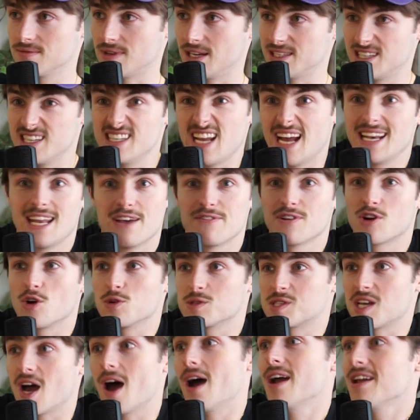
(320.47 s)
I didn't, I never
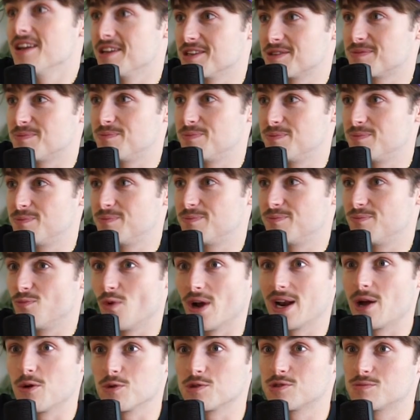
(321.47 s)
got tired
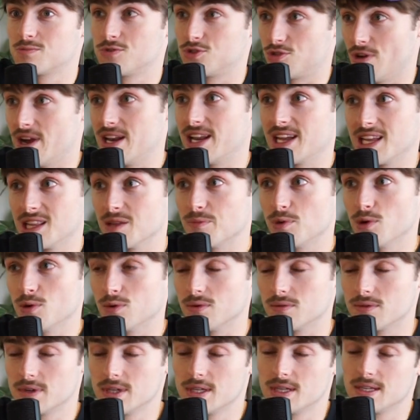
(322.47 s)
when yeah. I was training in the
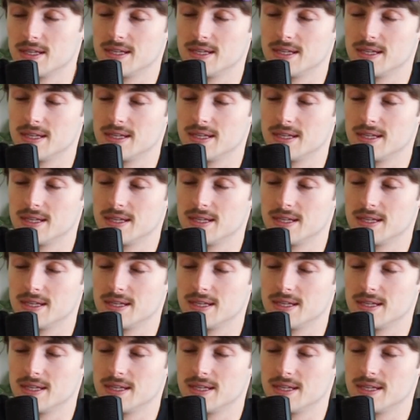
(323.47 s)
pool.